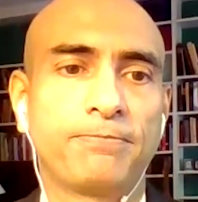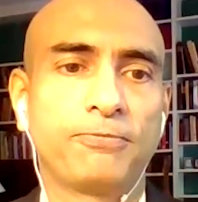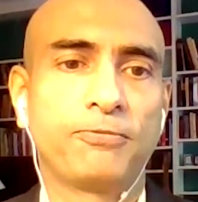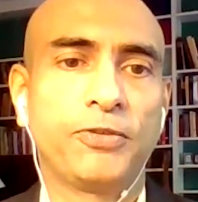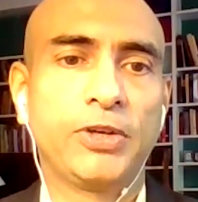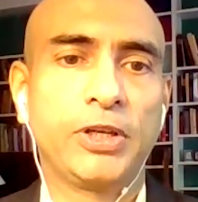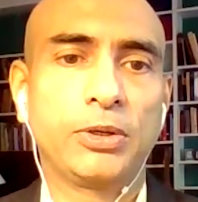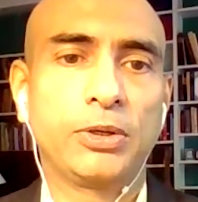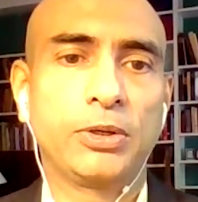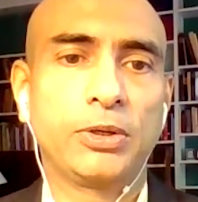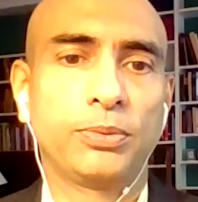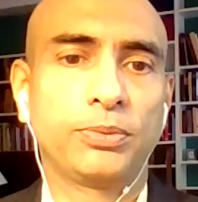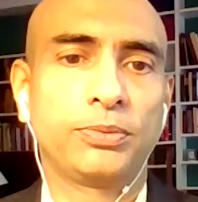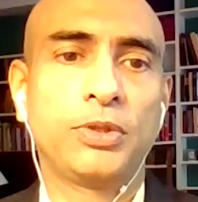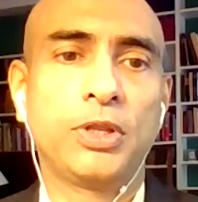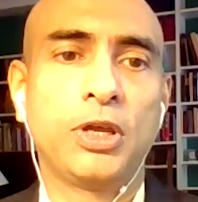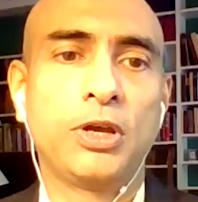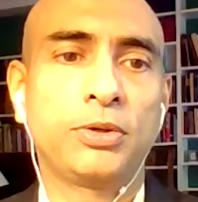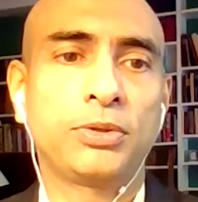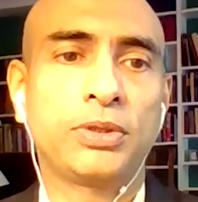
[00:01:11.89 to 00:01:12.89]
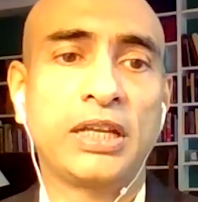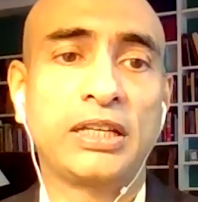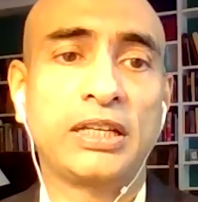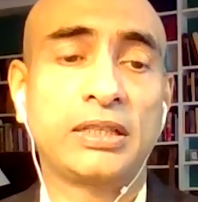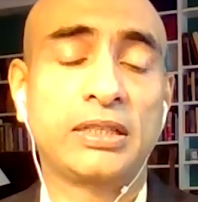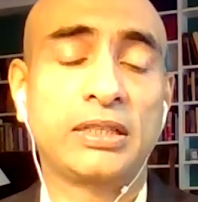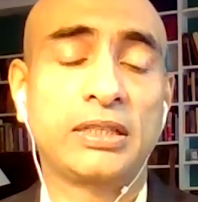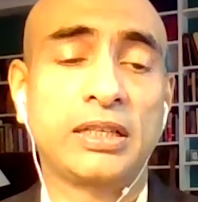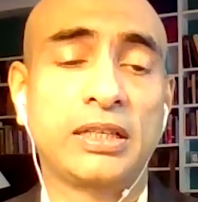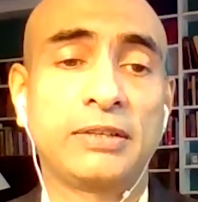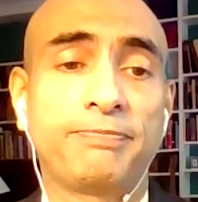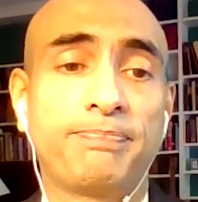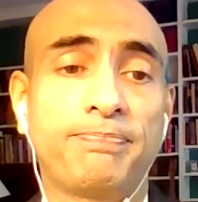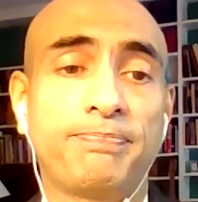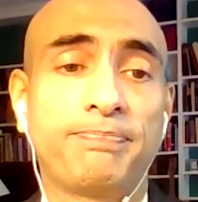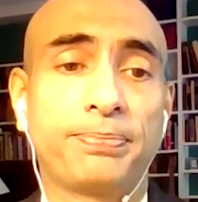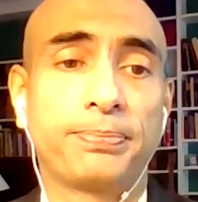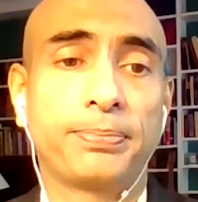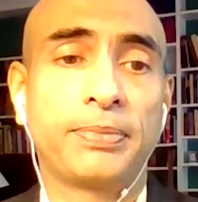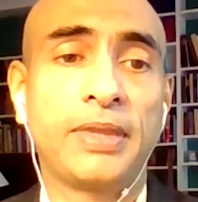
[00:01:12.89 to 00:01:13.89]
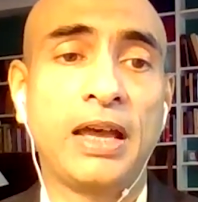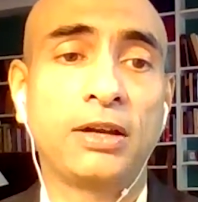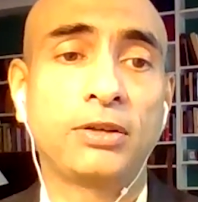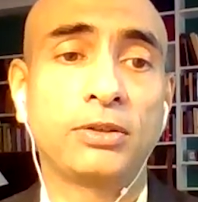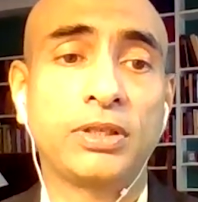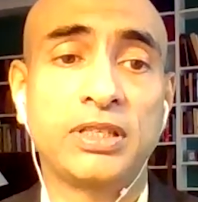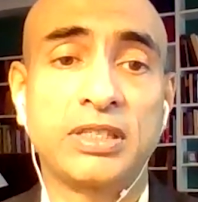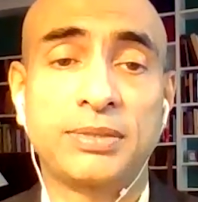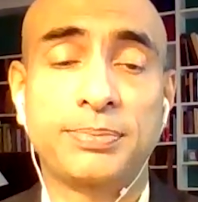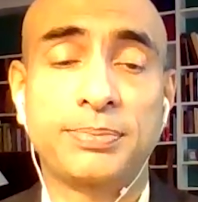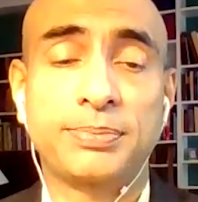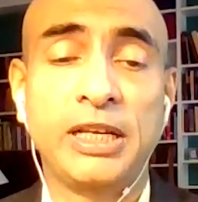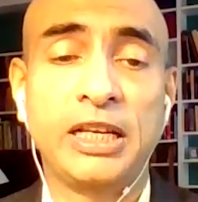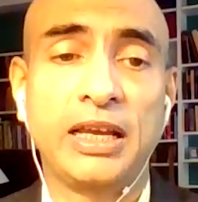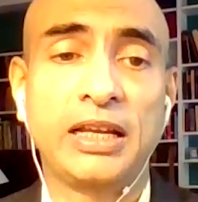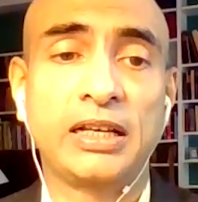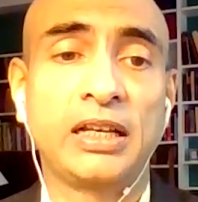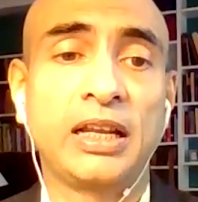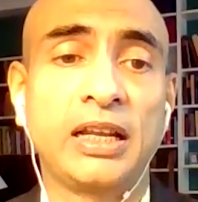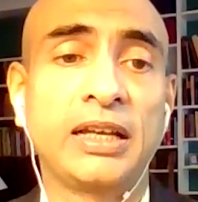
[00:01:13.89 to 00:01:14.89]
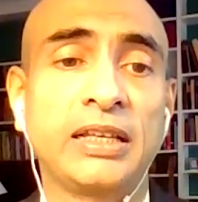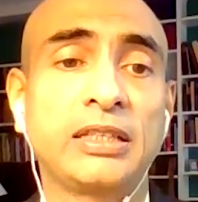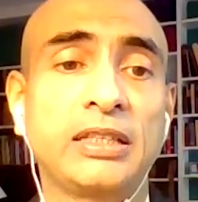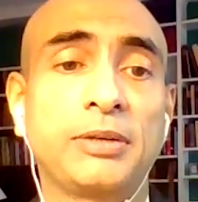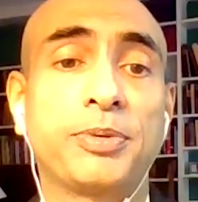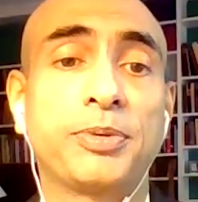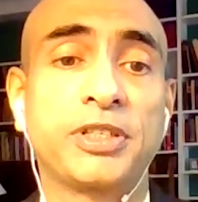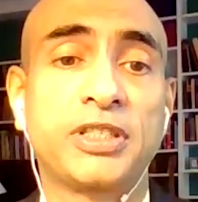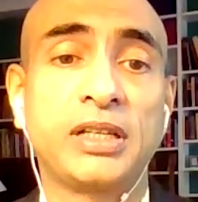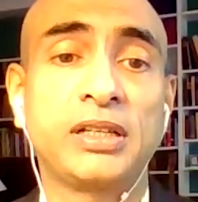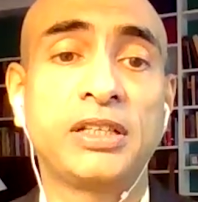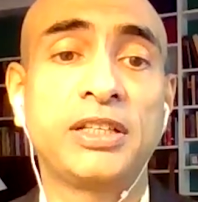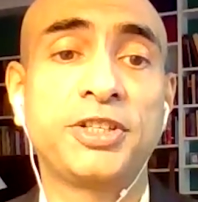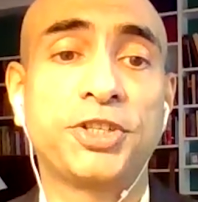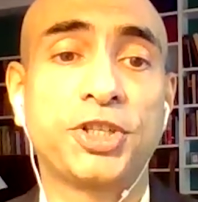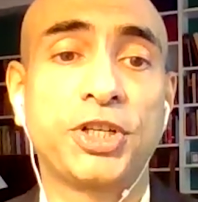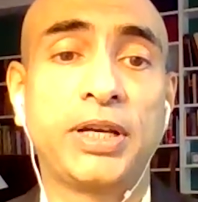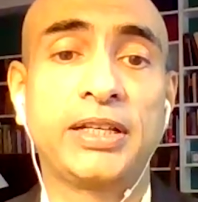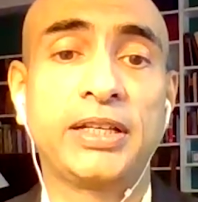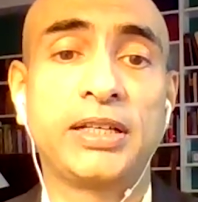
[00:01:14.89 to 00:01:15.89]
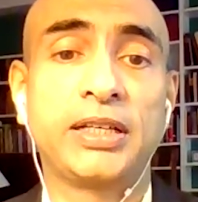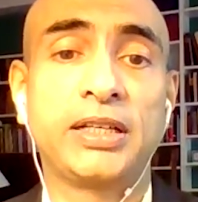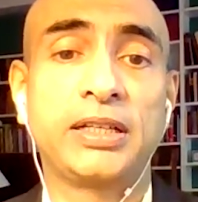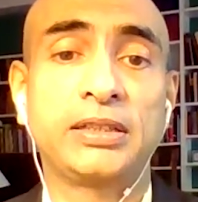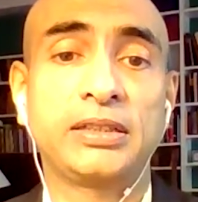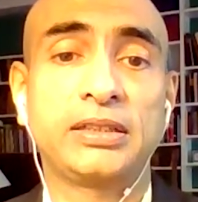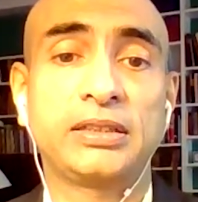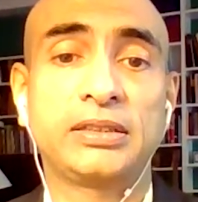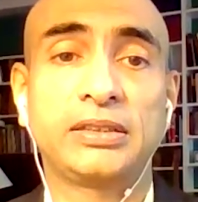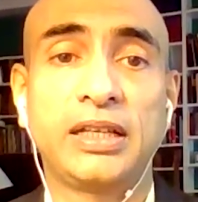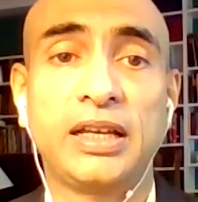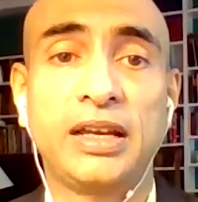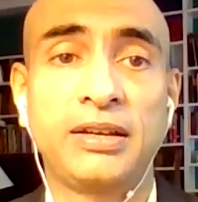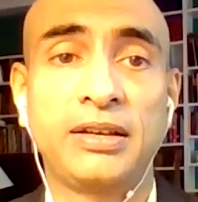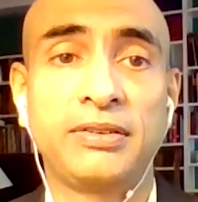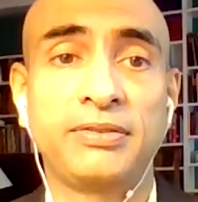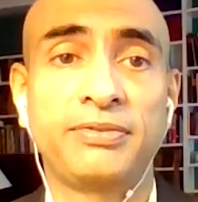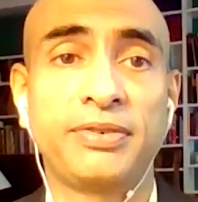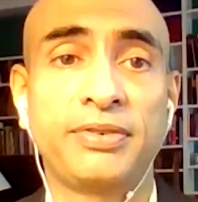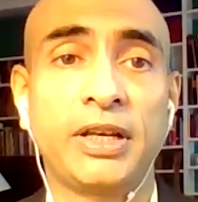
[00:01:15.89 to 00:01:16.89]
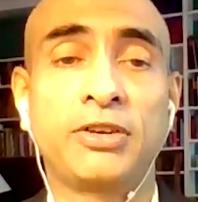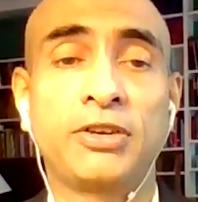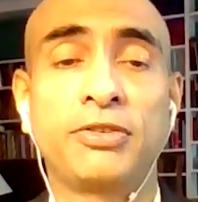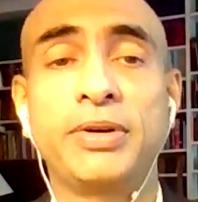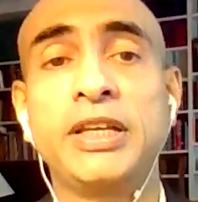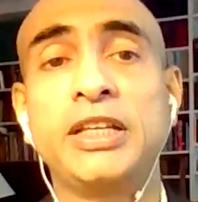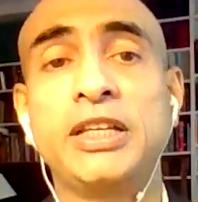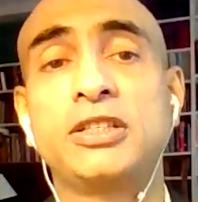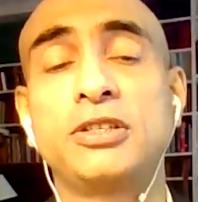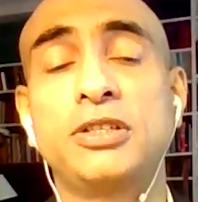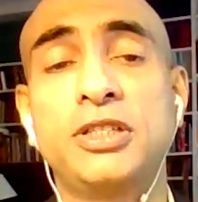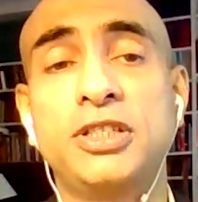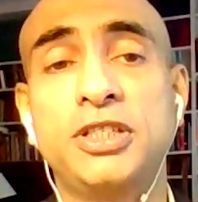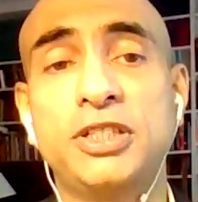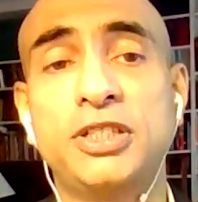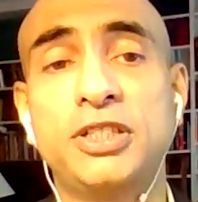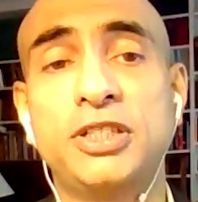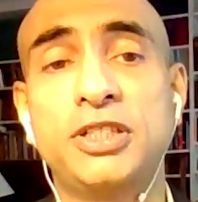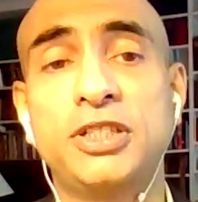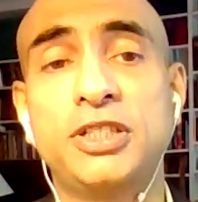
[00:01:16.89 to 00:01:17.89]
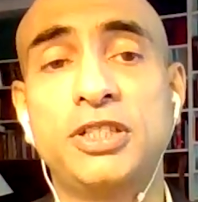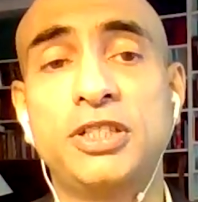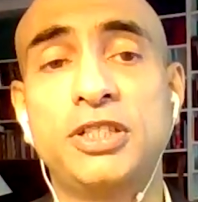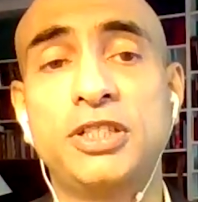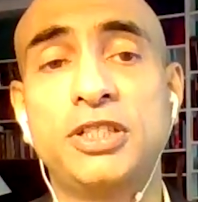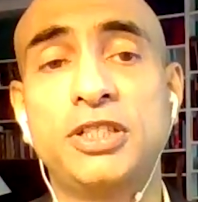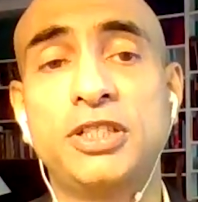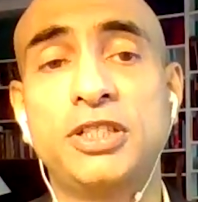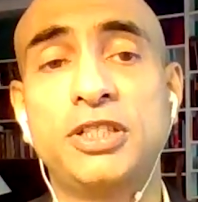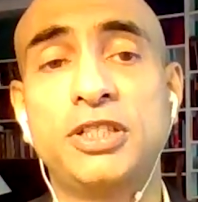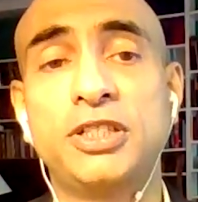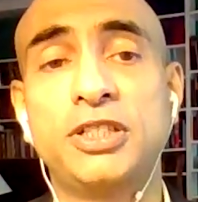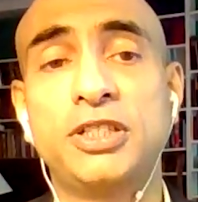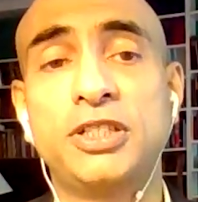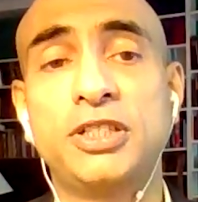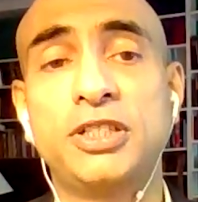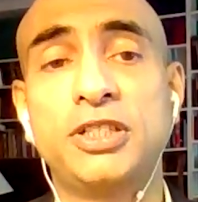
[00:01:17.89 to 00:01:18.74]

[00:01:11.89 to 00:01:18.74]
We know that um, now there's been a headline that Brazil and China have agreed to ditch the dollar